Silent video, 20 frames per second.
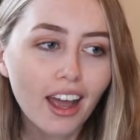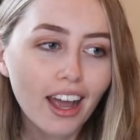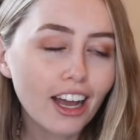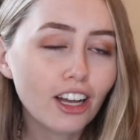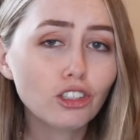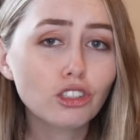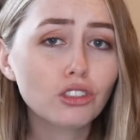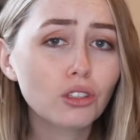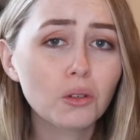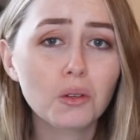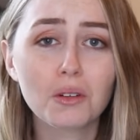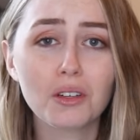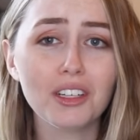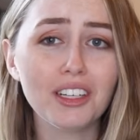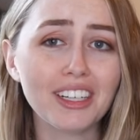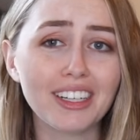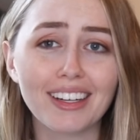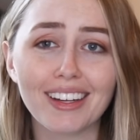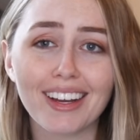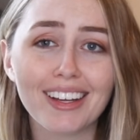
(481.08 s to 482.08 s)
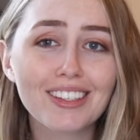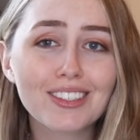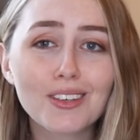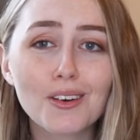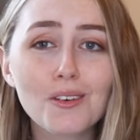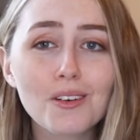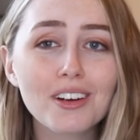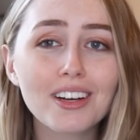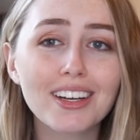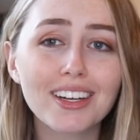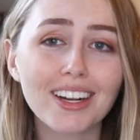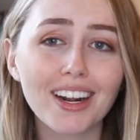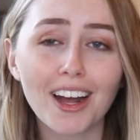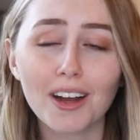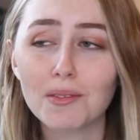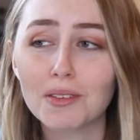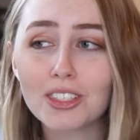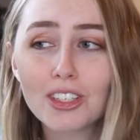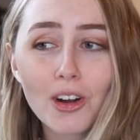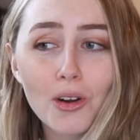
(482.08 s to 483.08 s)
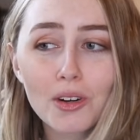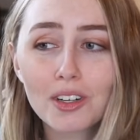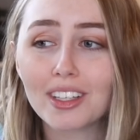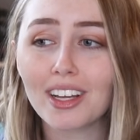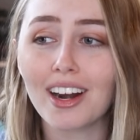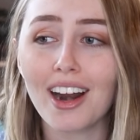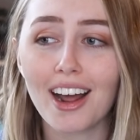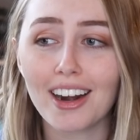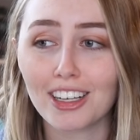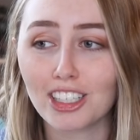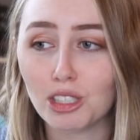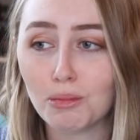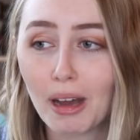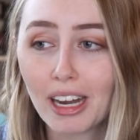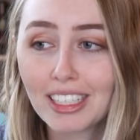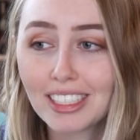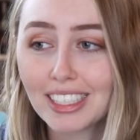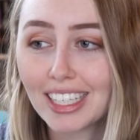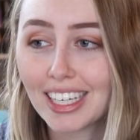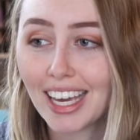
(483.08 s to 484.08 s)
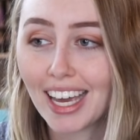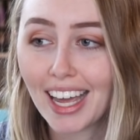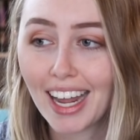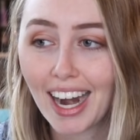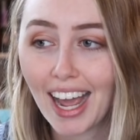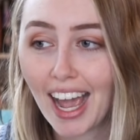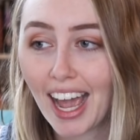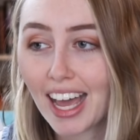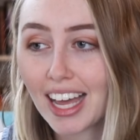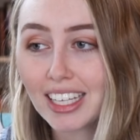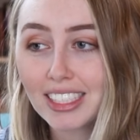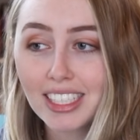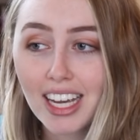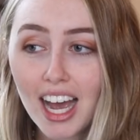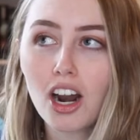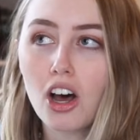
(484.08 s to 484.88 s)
it's so good. It's so good and I was totally not expecting it and